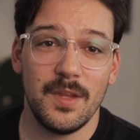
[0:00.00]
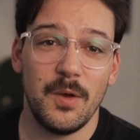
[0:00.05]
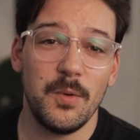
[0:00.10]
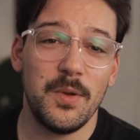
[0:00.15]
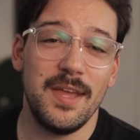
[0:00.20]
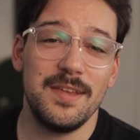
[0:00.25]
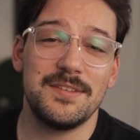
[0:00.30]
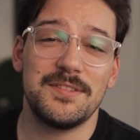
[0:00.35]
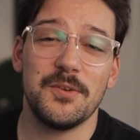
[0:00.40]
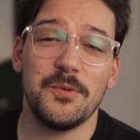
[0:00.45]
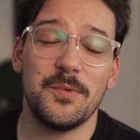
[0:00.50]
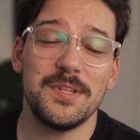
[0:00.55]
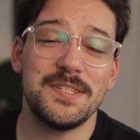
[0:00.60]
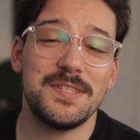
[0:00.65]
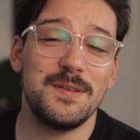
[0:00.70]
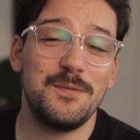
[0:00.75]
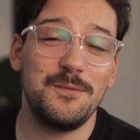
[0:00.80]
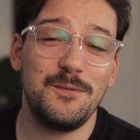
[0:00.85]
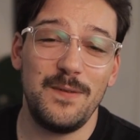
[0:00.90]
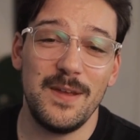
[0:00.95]
Okay, so what's
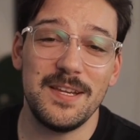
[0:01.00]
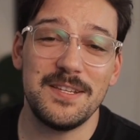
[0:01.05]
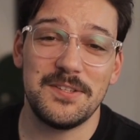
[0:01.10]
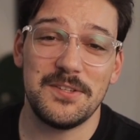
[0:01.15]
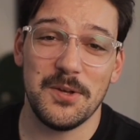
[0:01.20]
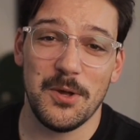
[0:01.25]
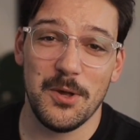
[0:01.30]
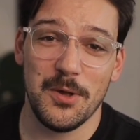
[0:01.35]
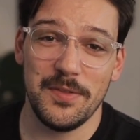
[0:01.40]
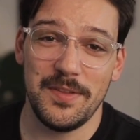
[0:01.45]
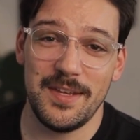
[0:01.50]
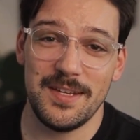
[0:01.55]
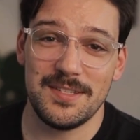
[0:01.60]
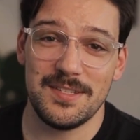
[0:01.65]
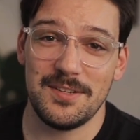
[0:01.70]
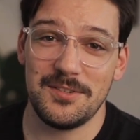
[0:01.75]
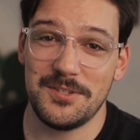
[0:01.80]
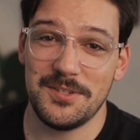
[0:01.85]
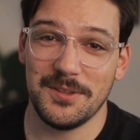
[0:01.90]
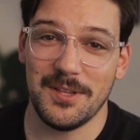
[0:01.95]
the fix to all this?
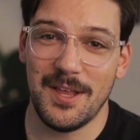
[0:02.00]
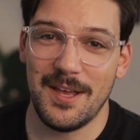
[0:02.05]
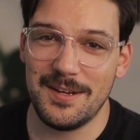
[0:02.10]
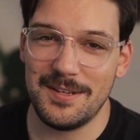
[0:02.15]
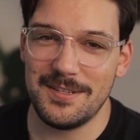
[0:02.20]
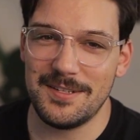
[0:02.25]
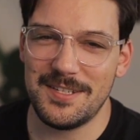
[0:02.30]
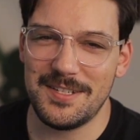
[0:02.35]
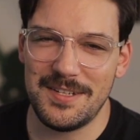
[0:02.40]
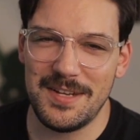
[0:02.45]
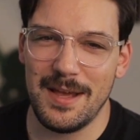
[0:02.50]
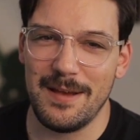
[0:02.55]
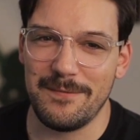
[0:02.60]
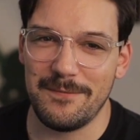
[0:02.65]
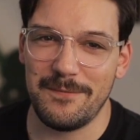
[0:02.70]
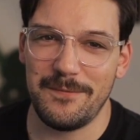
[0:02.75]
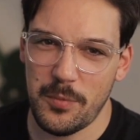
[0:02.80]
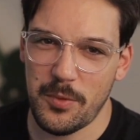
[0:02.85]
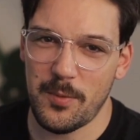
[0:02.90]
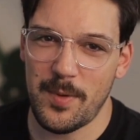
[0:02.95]
There's a lot of
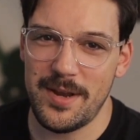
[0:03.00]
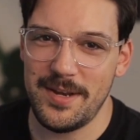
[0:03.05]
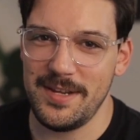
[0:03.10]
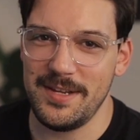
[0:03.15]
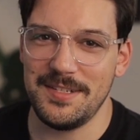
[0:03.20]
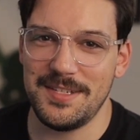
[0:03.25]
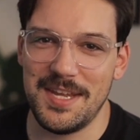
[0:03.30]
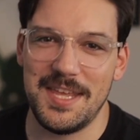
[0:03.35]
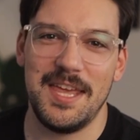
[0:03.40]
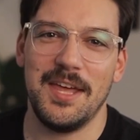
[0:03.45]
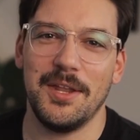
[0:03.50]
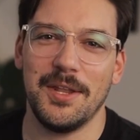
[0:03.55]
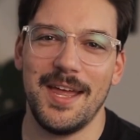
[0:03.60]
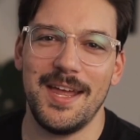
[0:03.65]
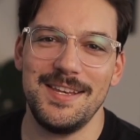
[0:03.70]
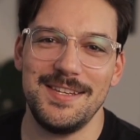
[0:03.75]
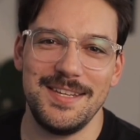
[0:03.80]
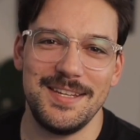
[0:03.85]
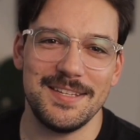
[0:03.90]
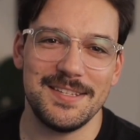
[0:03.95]
stuff threatening to kill
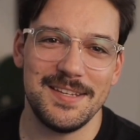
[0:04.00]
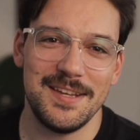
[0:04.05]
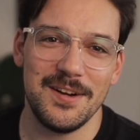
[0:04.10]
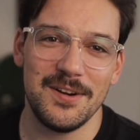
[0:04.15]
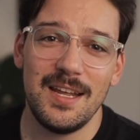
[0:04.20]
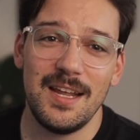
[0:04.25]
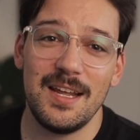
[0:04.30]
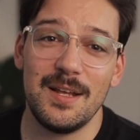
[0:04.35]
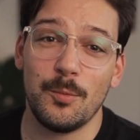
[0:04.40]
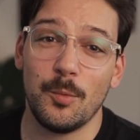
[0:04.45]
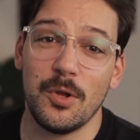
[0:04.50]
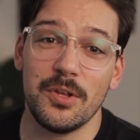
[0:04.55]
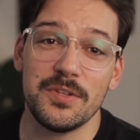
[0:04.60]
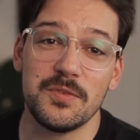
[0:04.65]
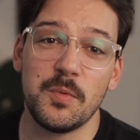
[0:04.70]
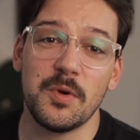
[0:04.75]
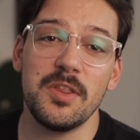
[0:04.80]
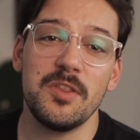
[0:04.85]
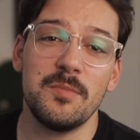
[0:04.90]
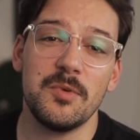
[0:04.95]
ideas here. Well, it's
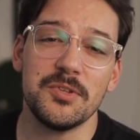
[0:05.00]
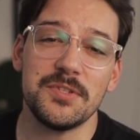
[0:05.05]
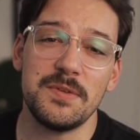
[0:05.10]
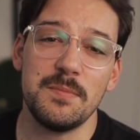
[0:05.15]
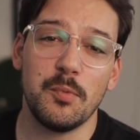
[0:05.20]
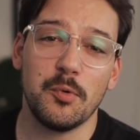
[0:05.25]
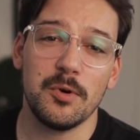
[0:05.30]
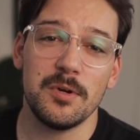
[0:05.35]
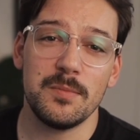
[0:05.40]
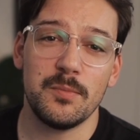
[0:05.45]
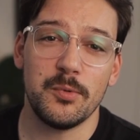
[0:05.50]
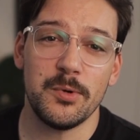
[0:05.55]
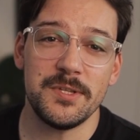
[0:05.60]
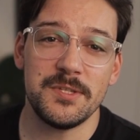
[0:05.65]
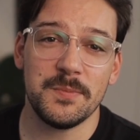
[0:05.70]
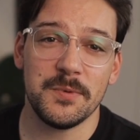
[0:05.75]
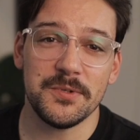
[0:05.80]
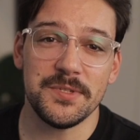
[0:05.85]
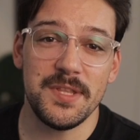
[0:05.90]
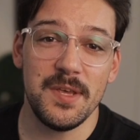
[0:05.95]
one of the most important
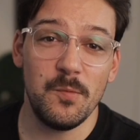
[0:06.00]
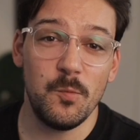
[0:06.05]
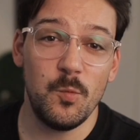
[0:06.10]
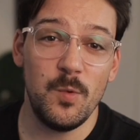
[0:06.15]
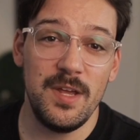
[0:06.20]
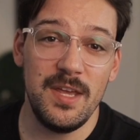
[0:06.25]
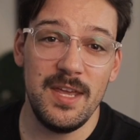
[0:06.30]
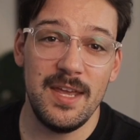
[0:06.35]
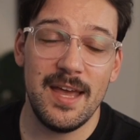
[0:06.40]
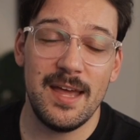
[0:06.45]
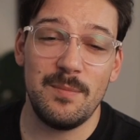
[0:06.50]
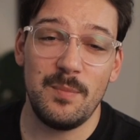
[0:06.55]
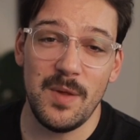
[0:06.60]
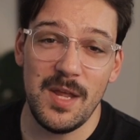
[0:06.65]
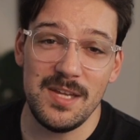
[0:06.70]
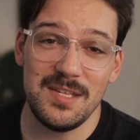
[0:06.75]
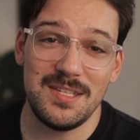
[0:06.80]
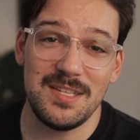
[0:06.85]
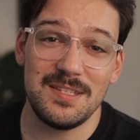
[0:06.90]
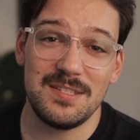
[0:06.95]
principles that we at
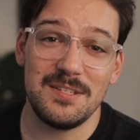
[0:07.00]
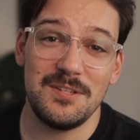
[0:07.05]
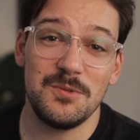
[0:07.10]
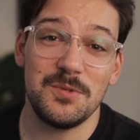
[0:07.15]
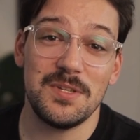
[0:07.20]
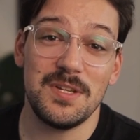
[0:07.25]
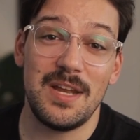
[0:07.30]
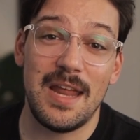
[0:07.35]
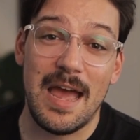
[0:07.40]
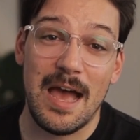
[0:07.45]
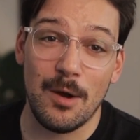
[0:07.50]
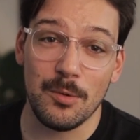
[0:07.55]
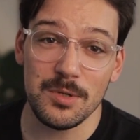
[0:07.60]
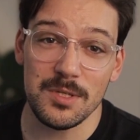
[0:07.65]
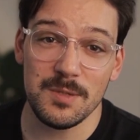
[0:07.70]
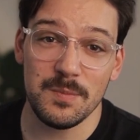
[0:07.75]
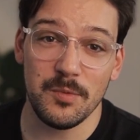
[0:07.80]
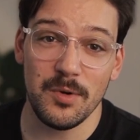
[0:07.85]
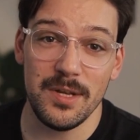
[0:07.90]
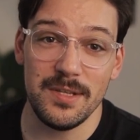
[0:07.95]
Basis use in our
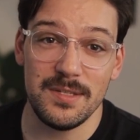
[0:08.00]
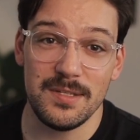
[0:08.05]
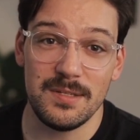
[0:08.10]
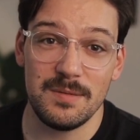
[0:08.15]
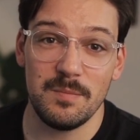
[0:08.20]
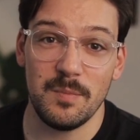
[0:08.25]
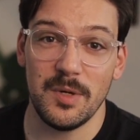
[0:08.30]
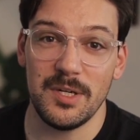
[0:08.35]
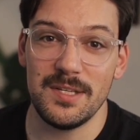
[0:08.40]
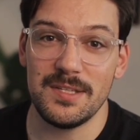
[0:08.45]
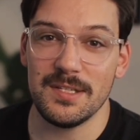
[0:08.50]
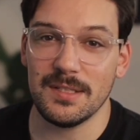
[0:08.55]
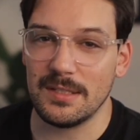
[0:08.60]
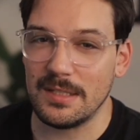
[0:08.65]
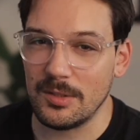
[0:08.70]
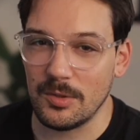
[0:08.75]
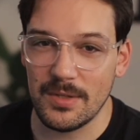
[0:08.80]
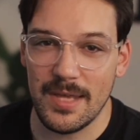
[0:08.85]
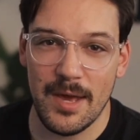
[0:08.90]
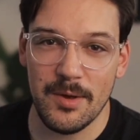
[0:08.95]
sprints, but it's a
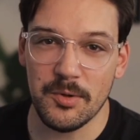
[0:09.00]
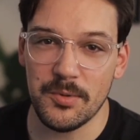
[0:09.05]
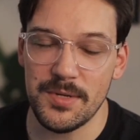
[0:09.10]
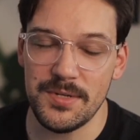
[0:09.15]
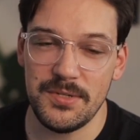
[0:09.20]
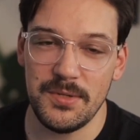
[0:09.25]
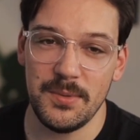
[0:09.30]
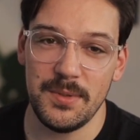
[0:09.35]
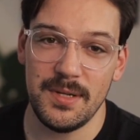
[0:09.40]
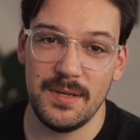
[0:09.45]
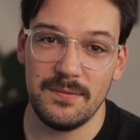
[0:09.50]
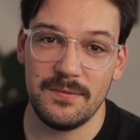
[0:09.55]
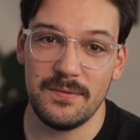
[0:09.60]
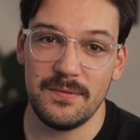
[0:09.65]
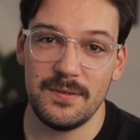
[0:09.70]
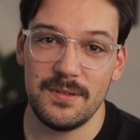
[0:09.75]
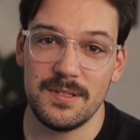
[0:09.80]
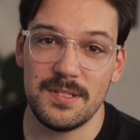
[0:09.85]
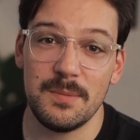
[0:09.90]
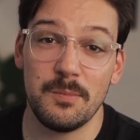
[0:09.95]
little counterintuitive.
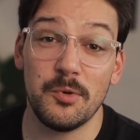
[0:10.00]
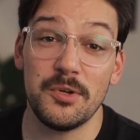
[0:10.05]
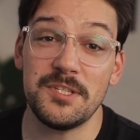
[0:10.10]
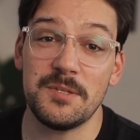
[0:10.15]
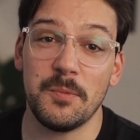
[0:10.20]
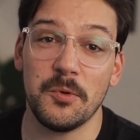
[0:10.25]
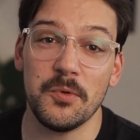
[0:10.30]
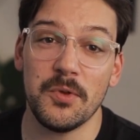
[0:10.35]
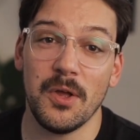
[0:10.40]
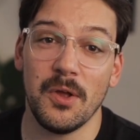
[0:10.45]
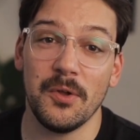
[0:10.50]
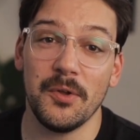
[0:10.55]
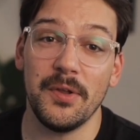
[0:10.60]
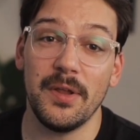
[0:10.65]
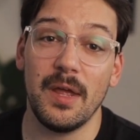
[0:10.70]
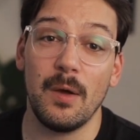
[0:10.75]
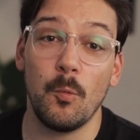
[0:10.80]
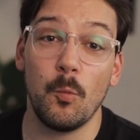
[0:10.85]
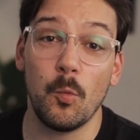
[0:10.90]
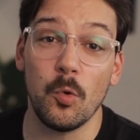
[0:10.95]
It's a principle
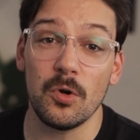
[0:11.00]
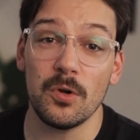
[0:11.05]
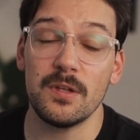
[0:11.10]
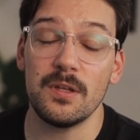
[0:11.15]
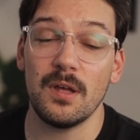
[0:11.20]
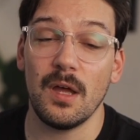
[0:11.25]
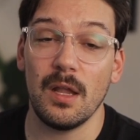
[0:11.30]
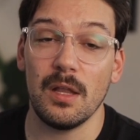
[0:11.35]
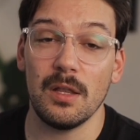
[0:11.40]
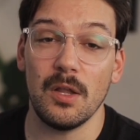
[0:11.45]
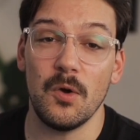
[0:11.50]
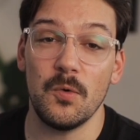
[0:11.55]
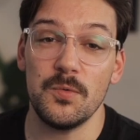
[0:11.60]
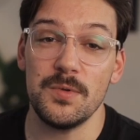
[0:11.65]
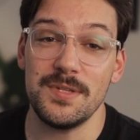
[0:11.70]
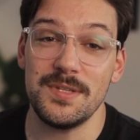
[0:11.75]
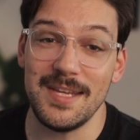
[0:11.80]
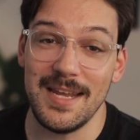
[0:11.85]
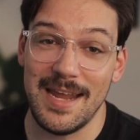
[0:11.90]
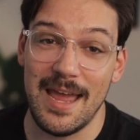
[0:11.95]
called work
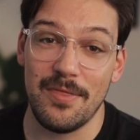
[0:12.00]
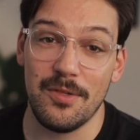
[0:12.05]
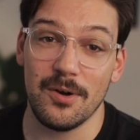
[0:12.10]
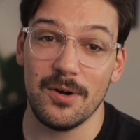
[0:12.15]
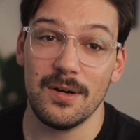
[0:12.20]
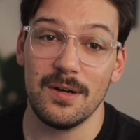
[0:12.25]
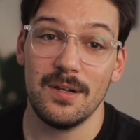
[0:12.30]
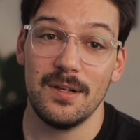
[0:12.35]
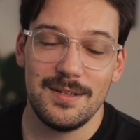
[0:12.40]
alone together.